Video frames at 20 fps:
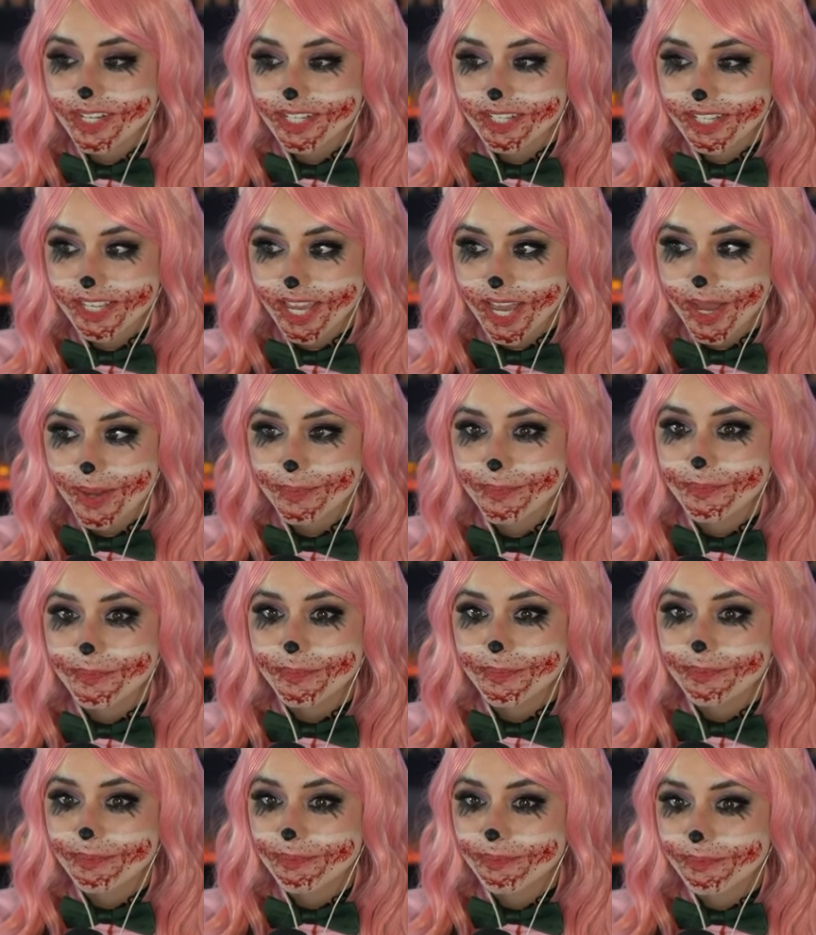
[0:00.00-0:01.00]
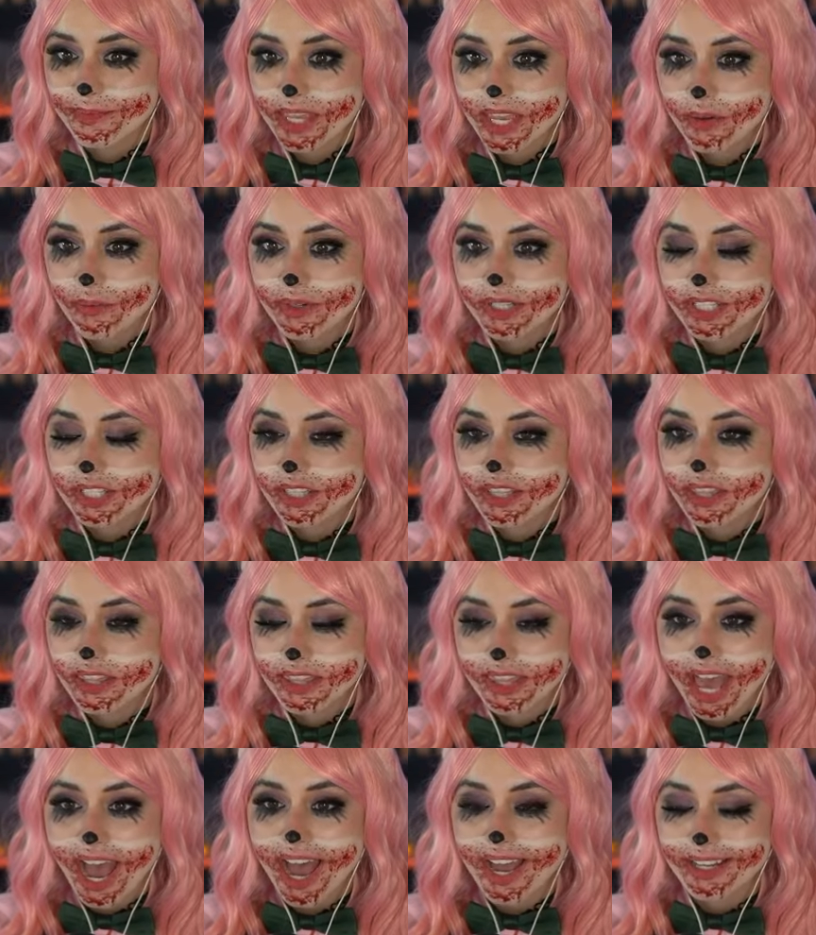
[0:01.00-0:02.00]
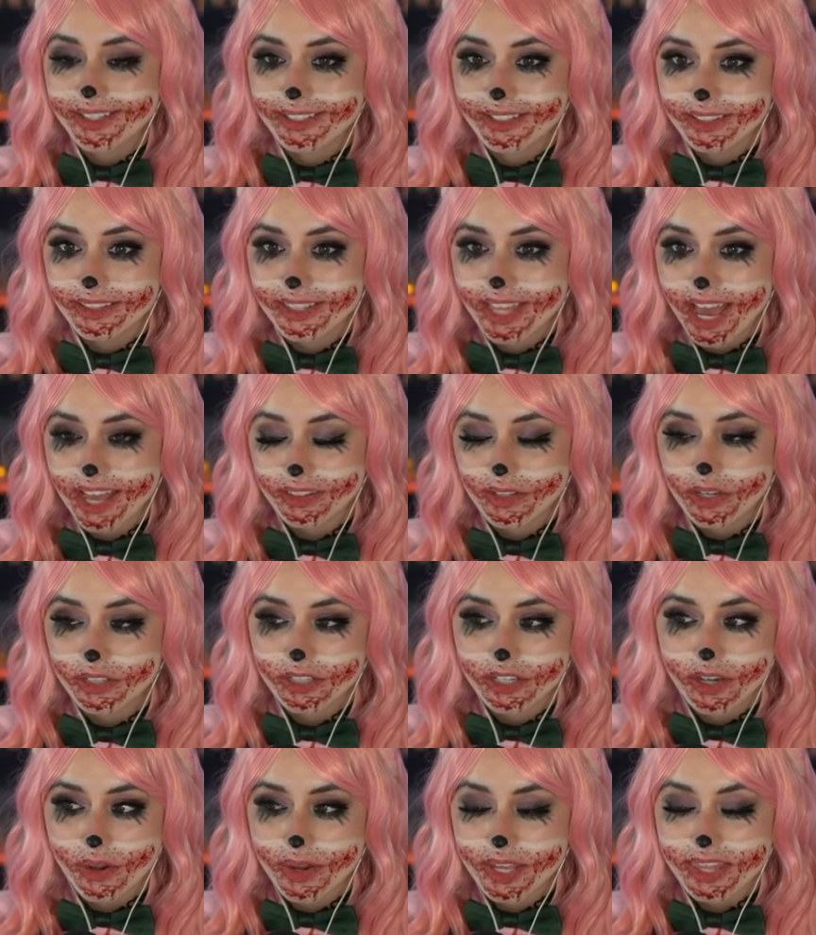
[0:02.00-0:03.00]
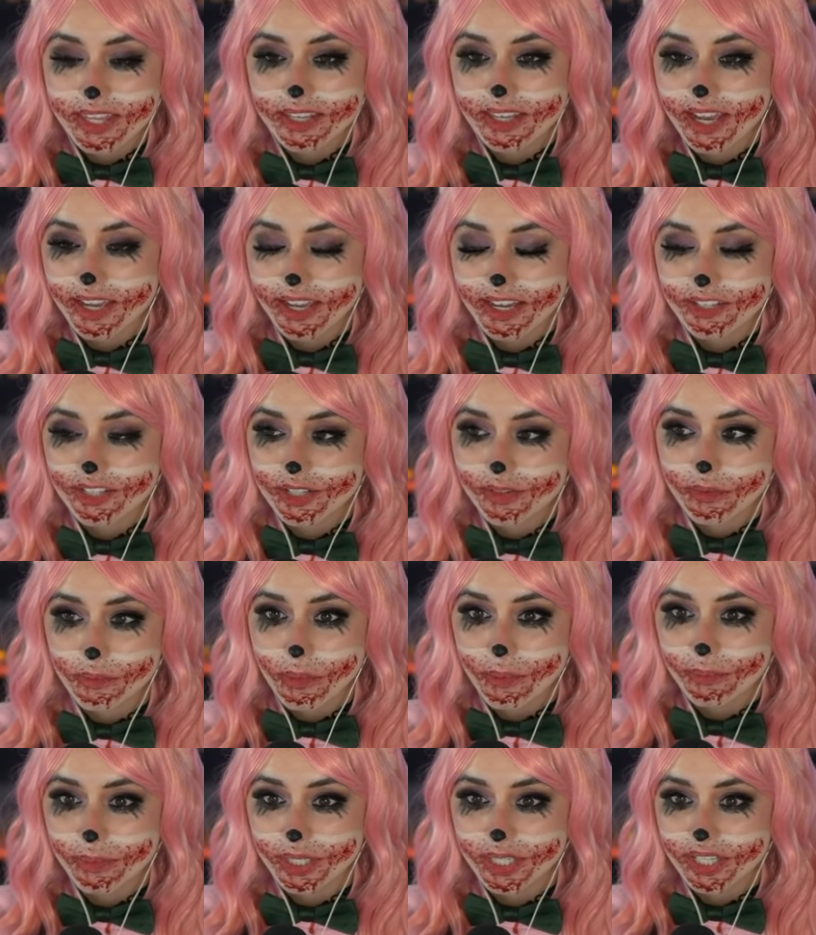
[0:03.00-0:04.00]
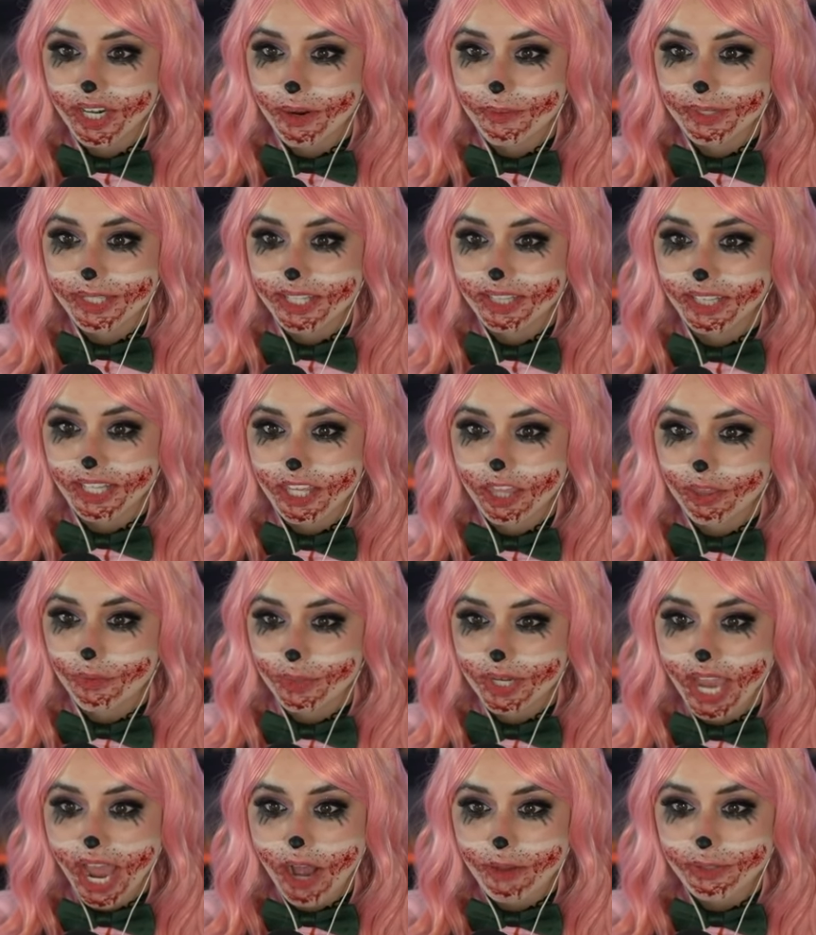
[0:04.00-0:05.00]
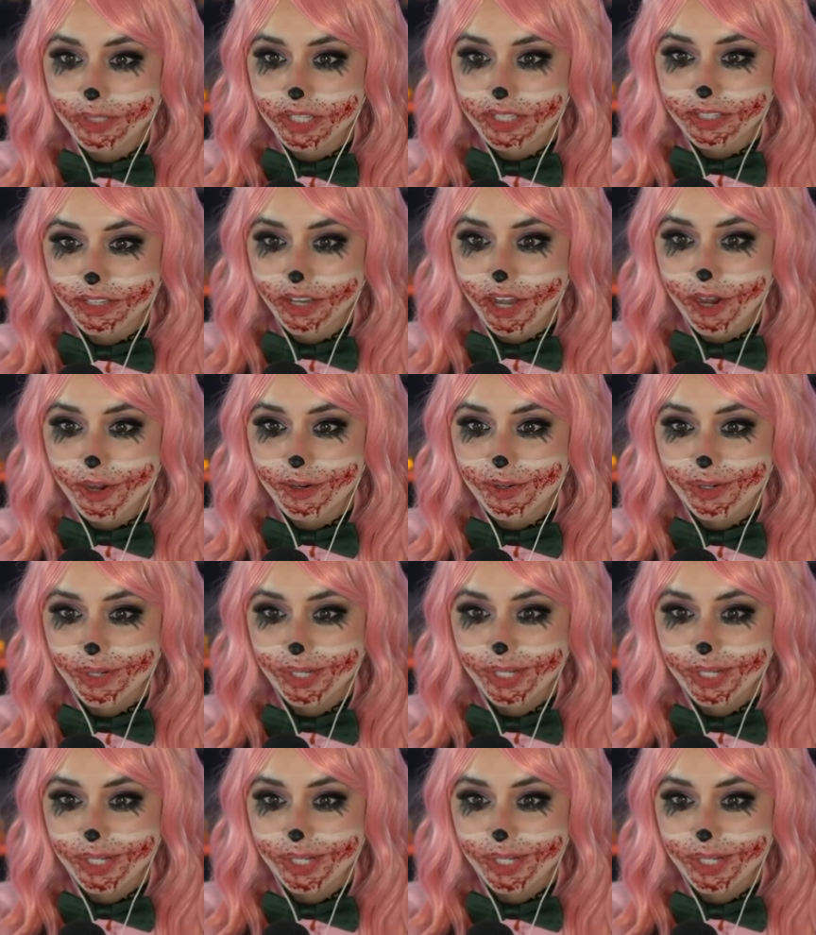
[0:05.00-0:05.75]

Yep, it was that long ago. I think I actually remember I was in like 3 houses ago.